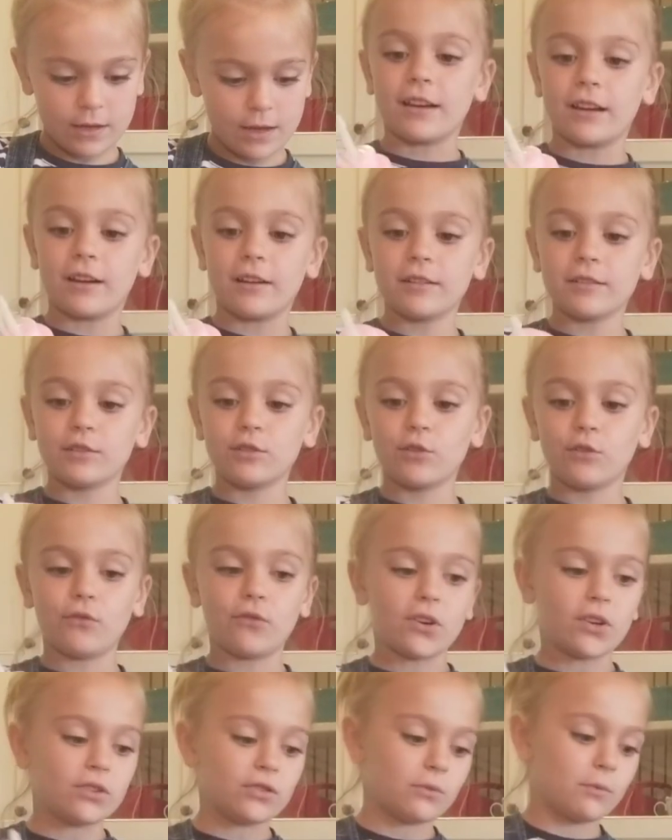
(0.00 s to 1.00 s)
Here's the
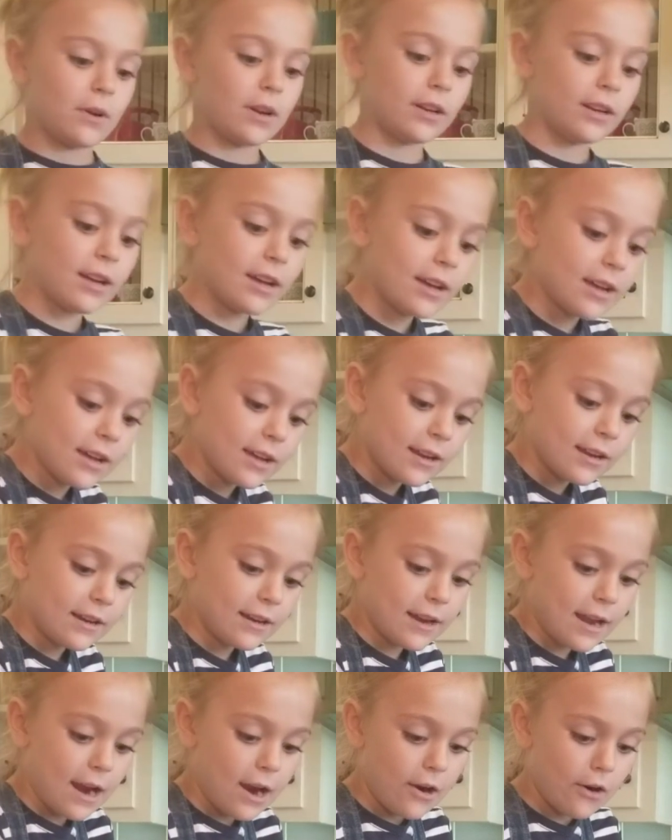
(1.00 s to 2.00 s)
first one.
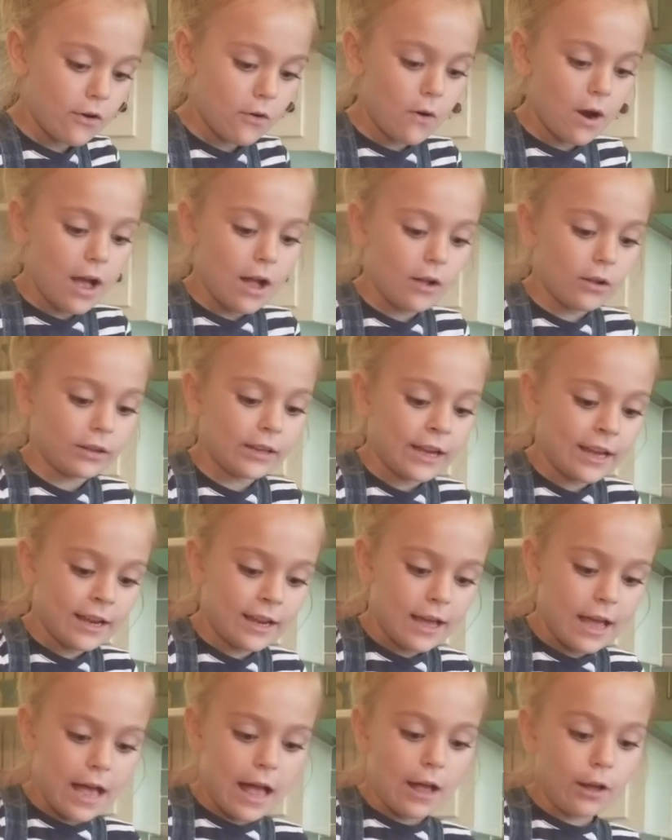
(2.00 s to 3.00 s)
Now
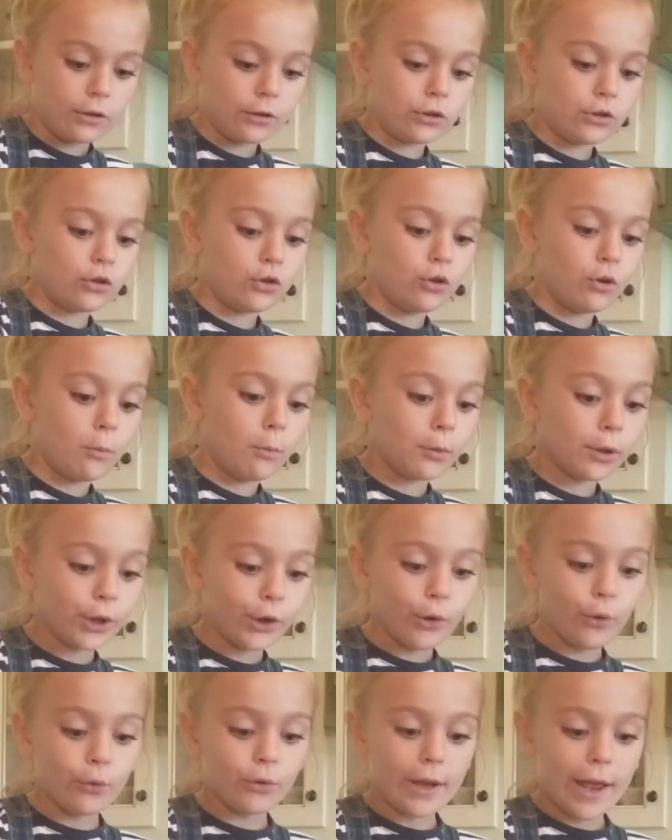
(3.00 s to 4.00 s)
I'll do
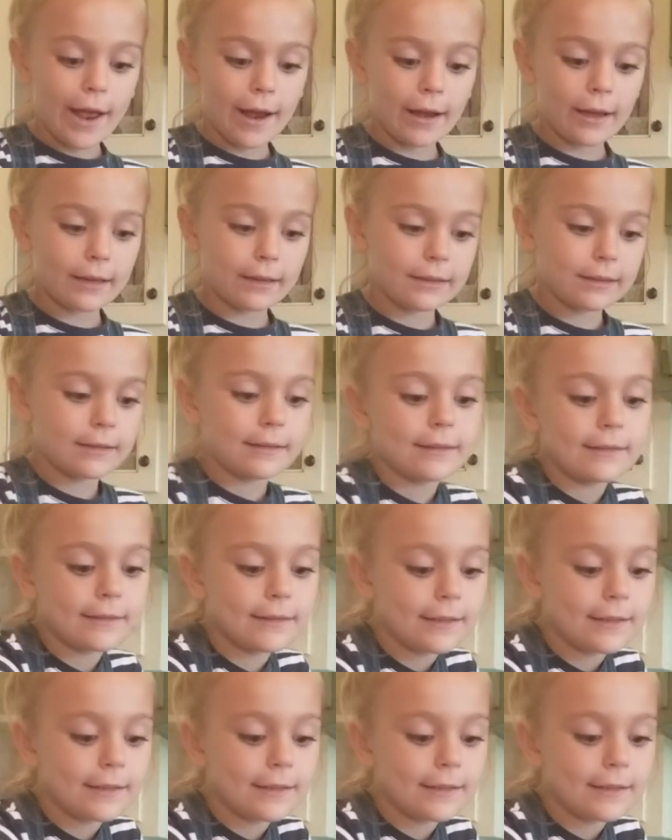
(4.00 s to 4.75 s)
blue next.